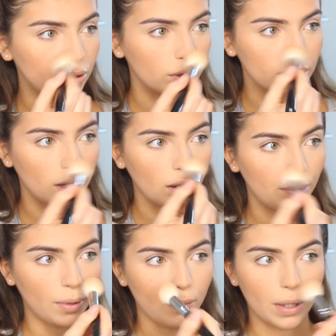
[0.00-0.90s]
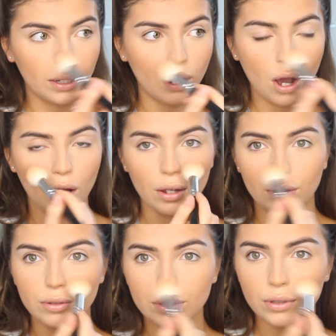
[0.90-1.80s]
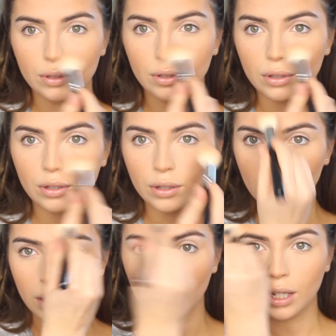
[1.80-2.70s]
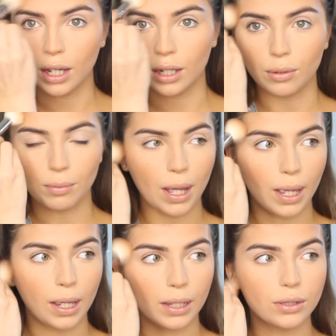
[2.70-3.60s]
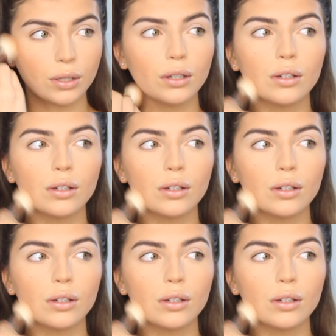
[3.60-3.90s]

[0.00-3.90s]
Just a little bit on my nose and on my head.